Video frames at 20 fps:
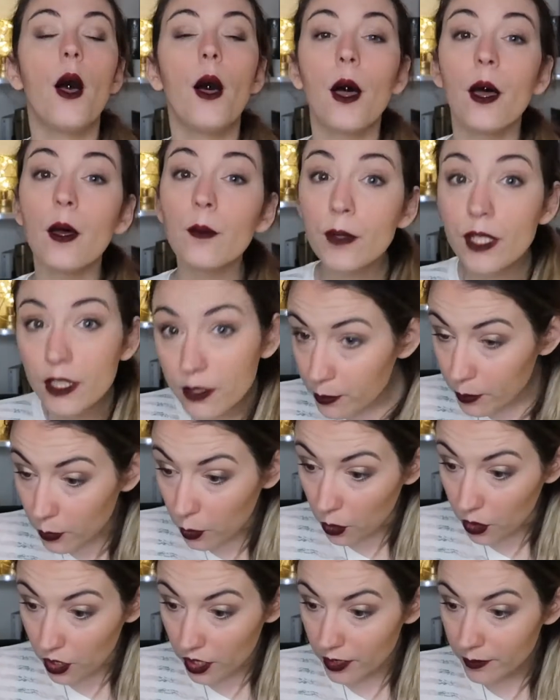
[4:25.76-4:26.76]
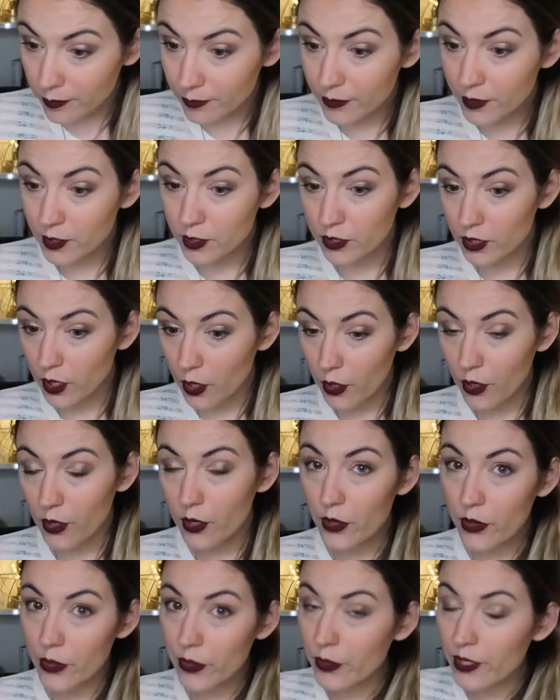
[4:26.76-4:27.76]
a bit more, so
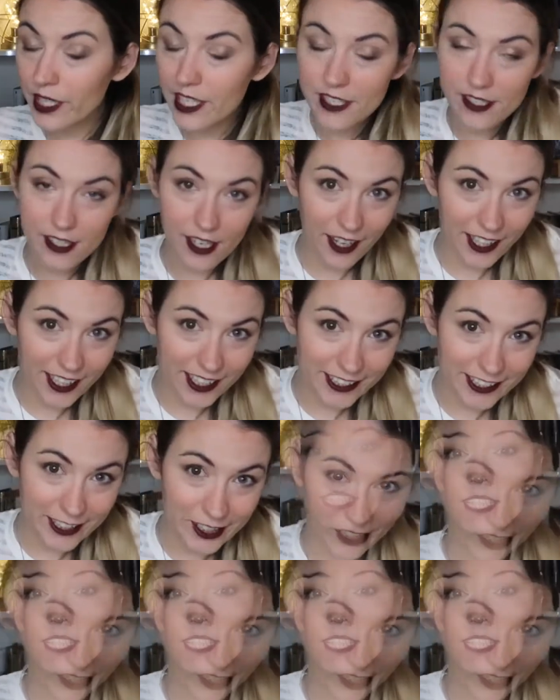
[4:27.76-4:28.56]
3 stars.